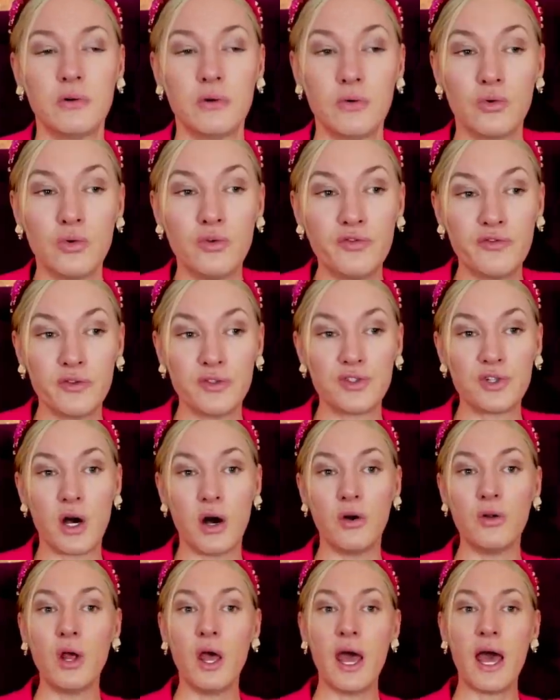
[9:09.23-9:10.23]
often
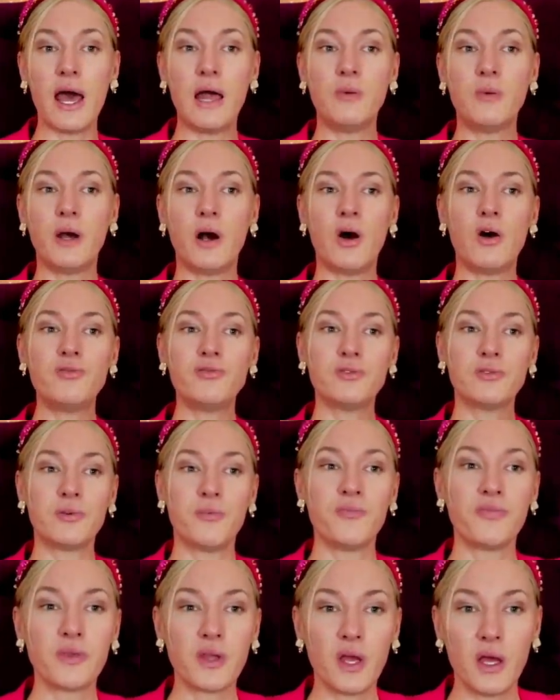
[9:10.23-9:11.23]
told, and we often
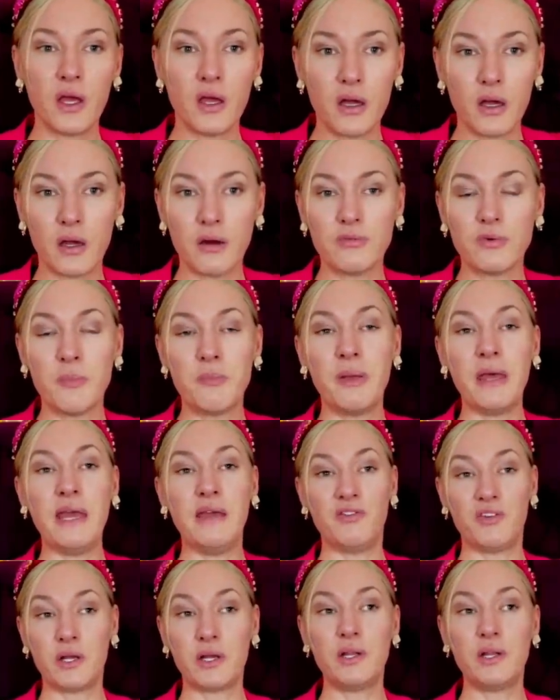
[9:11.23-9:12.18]
repeat,